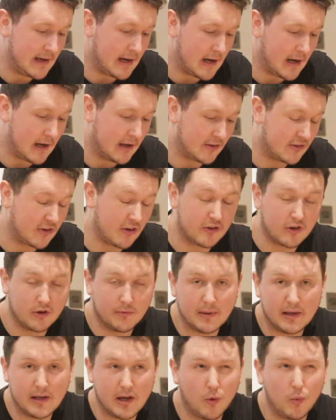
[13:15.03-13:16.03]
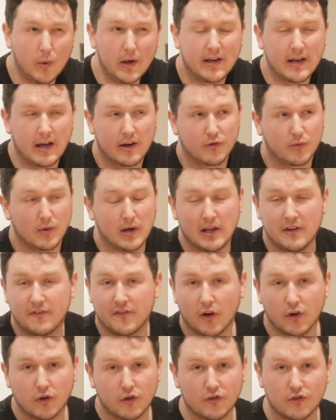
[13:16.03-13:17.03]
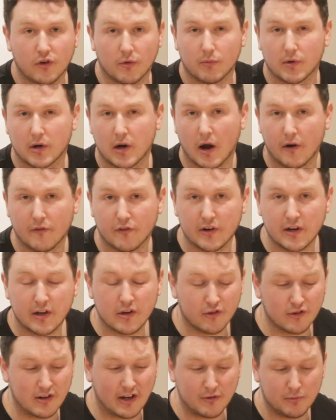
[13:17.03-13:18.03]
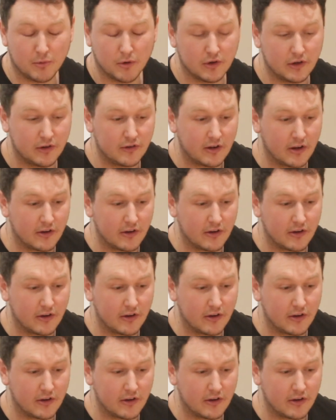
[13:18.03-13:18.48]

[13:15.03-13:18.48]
It's just going to be a weekend really focused on recovery because let's be honest,